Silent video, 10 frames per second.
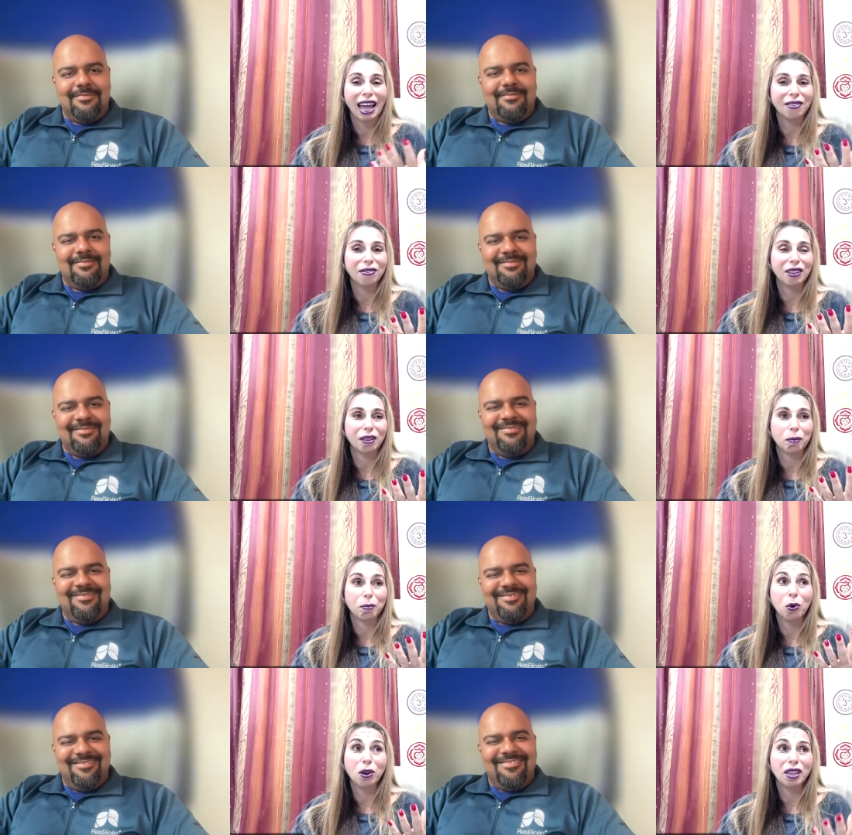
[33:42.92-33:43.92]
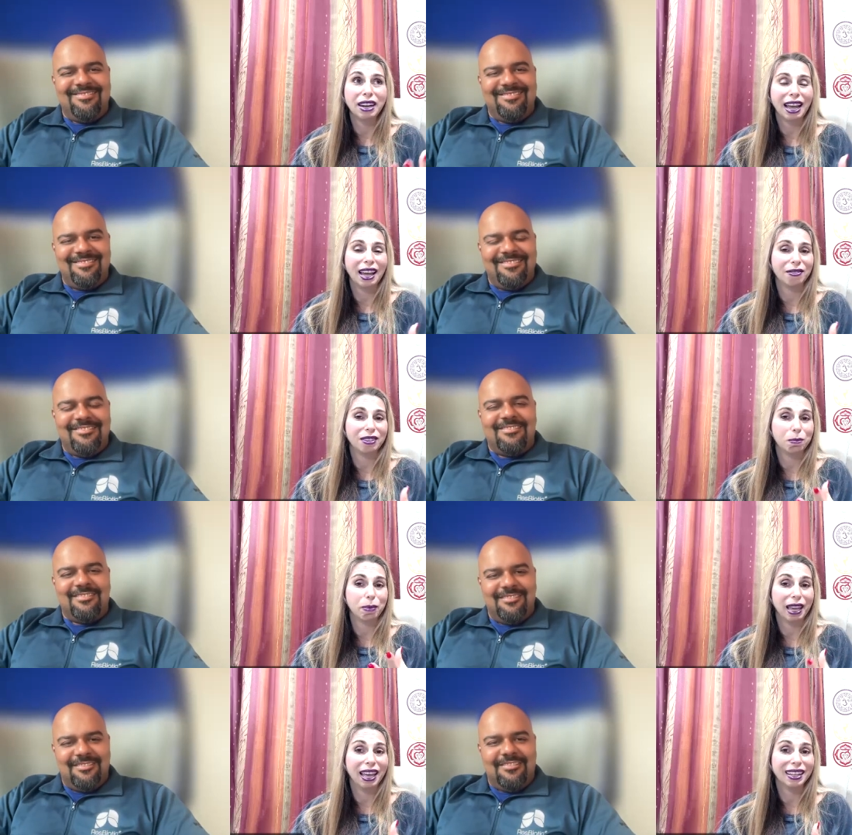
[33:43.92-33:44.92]
Speaker 1: half more than half
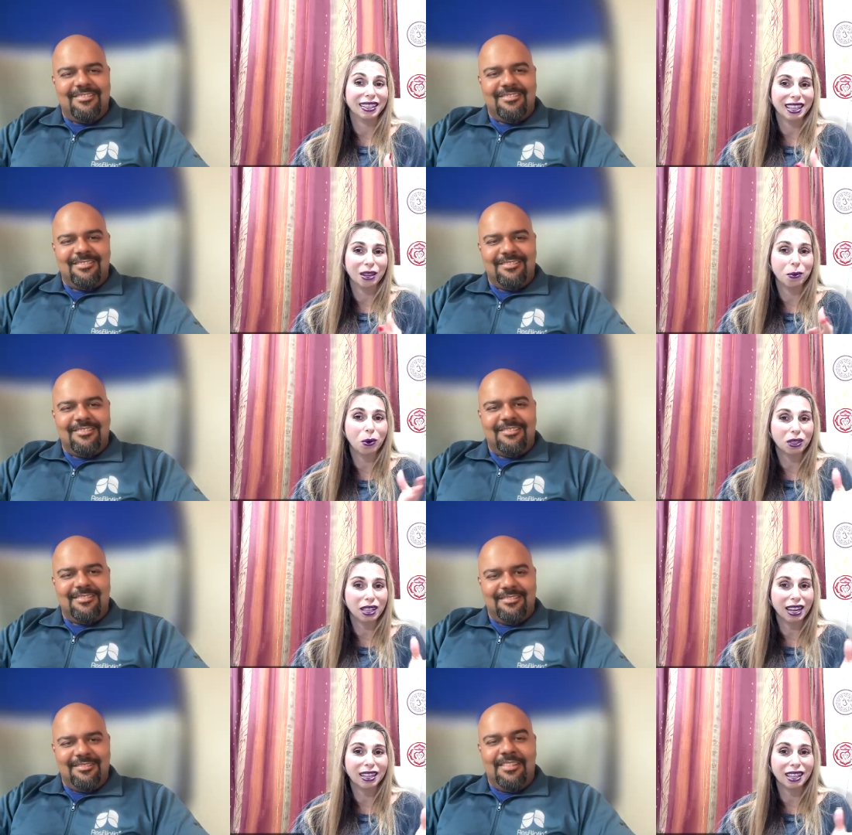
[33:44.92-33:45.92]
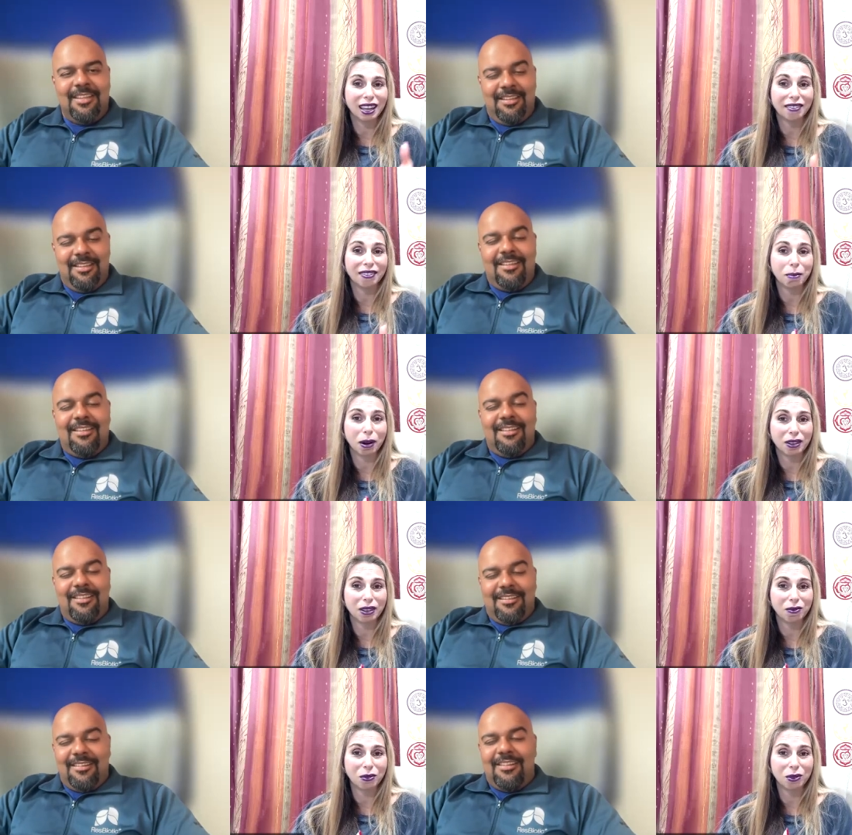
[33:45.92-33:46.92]
is banned. They won't let a lot of the
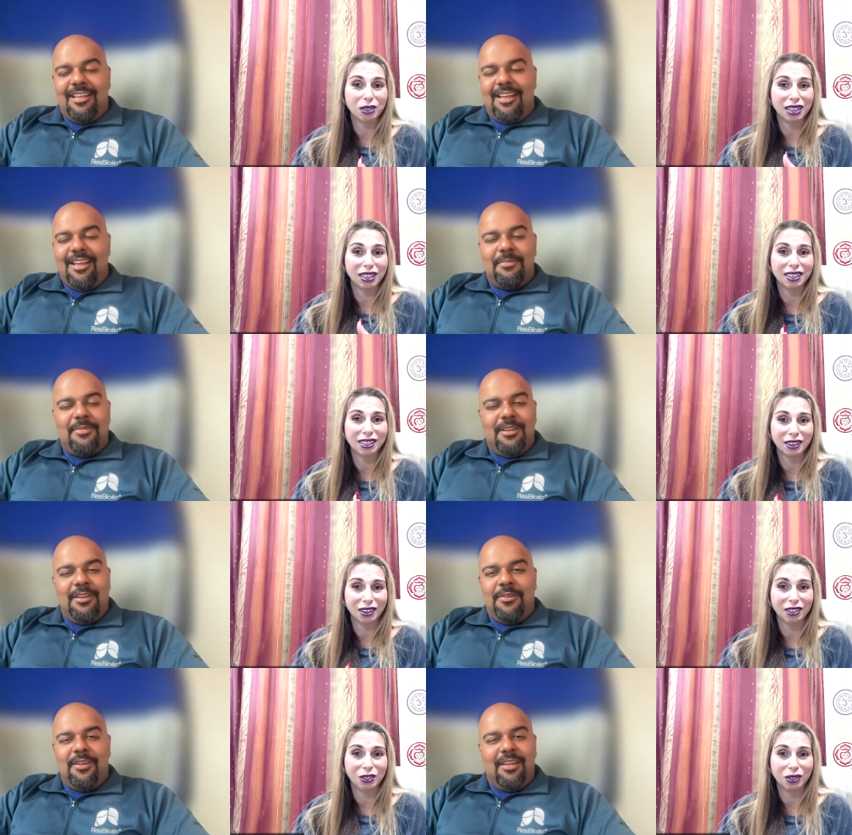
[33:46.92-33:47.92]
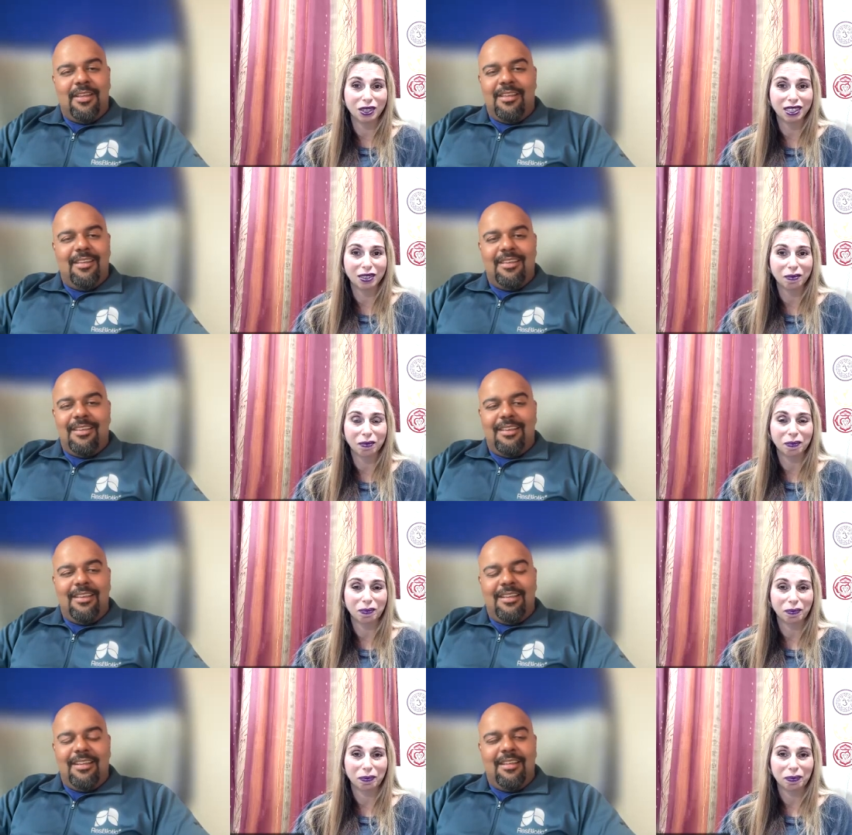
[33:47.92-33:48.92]
American foods into their countries.
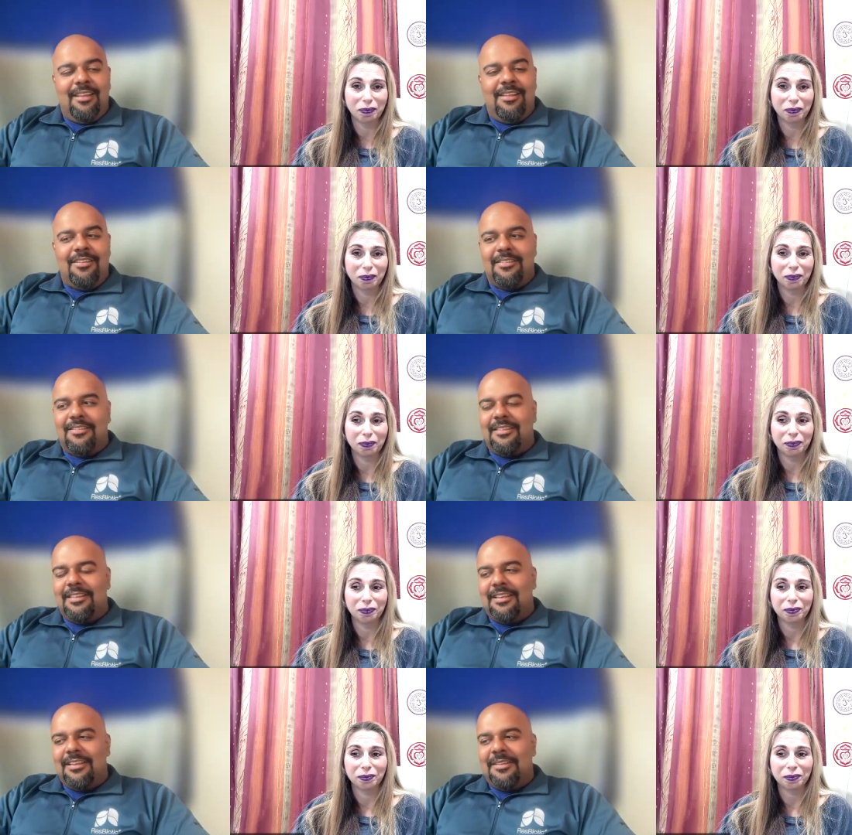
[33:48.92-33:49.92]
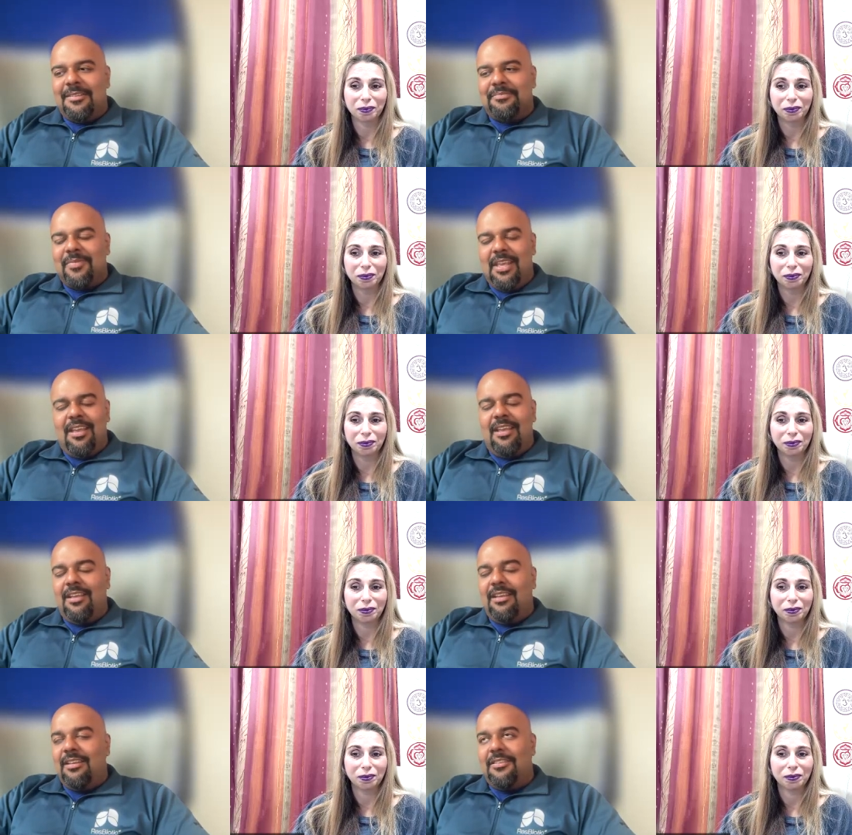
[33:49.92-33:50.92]
Speaker 2: It is, uh, yeah,
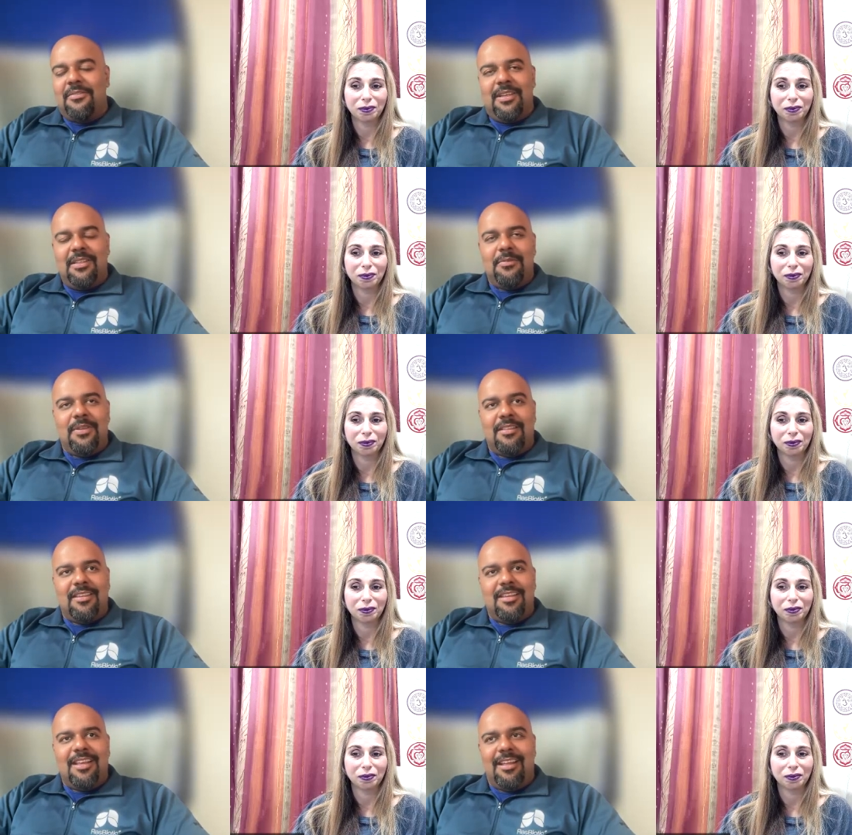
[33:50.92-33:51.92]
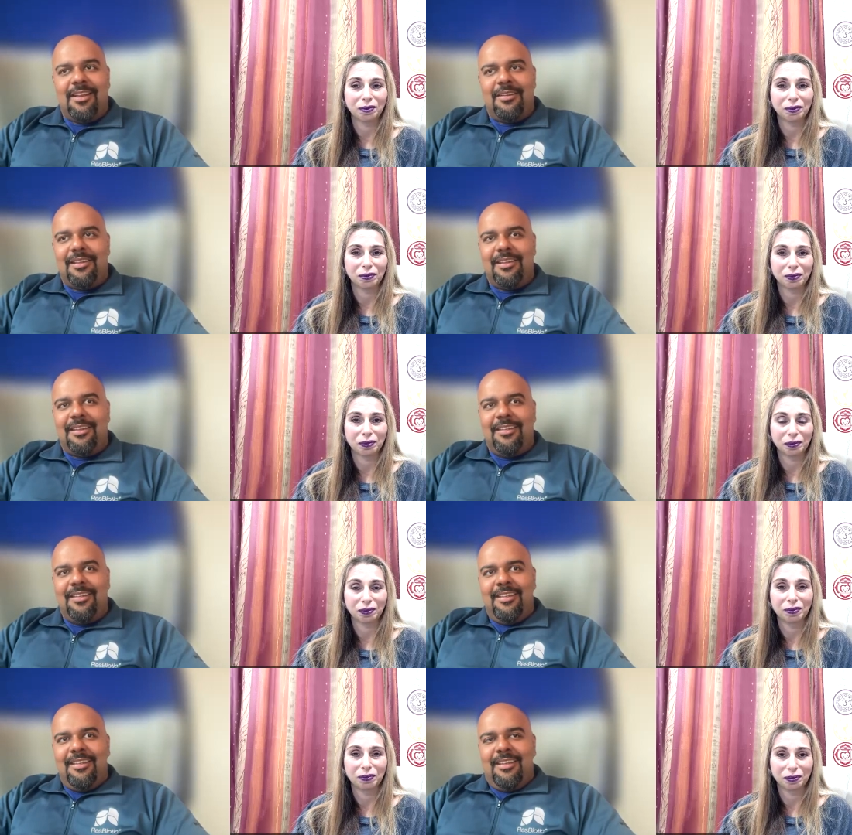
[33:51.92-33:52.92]
it's crazy when I see that uh,
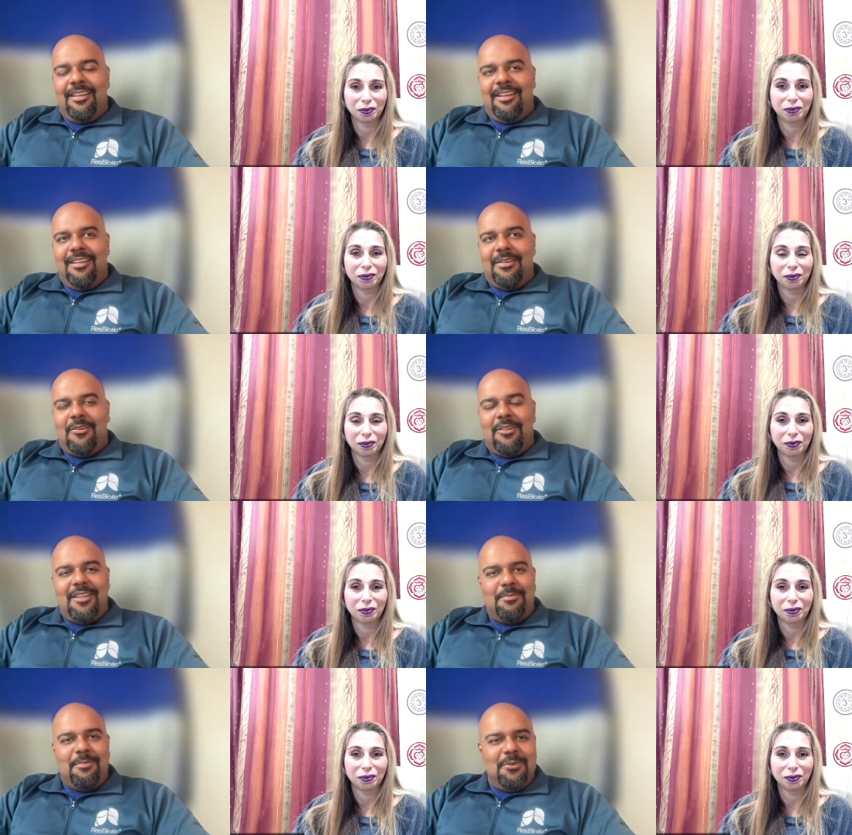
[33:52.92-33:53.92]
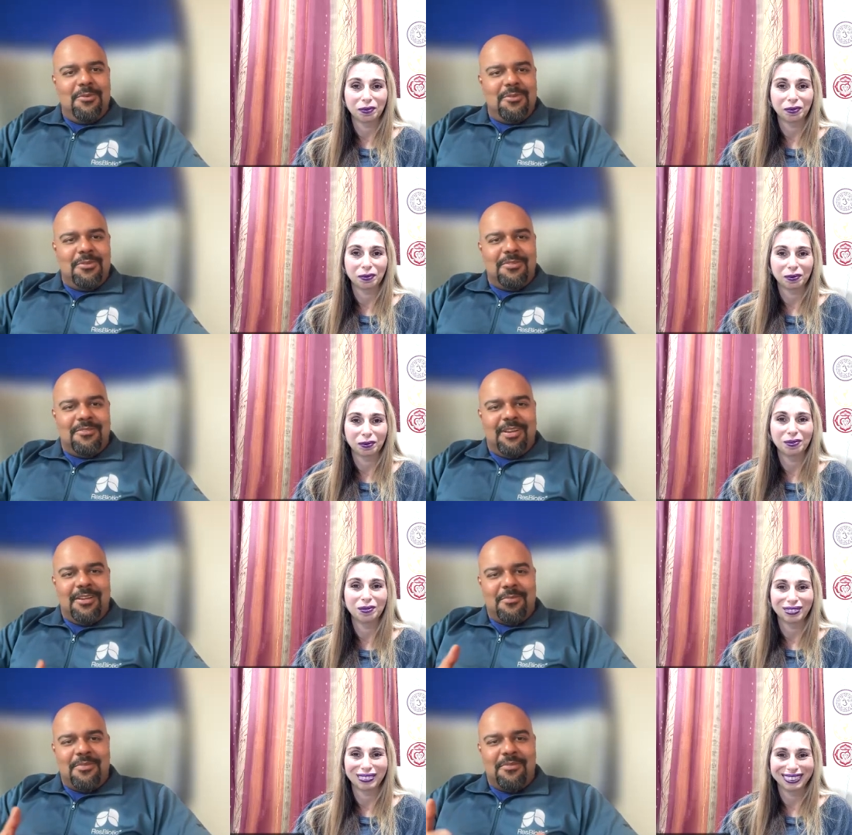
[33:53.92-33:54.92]
uh, all these blue zones, right? So we